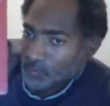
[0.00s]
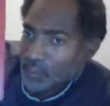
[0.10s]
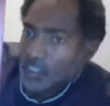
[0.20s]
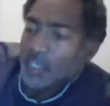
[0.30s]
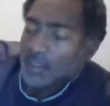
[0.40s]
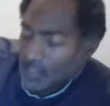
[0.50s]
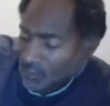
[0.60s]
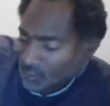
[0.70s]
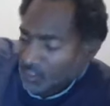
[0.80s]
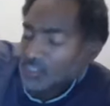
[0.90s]
Yeah,
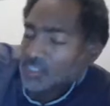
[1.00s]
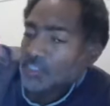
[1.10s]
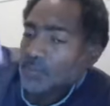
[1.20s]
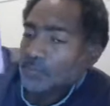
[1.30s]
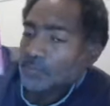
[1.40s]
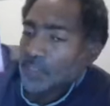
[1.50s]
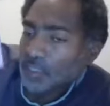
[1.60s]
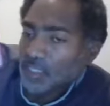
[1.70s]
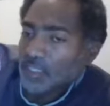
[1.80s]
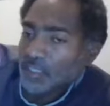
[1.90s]
this this is the
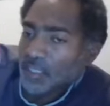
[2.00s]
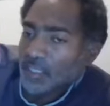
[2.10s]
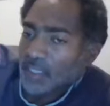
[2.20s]
book that the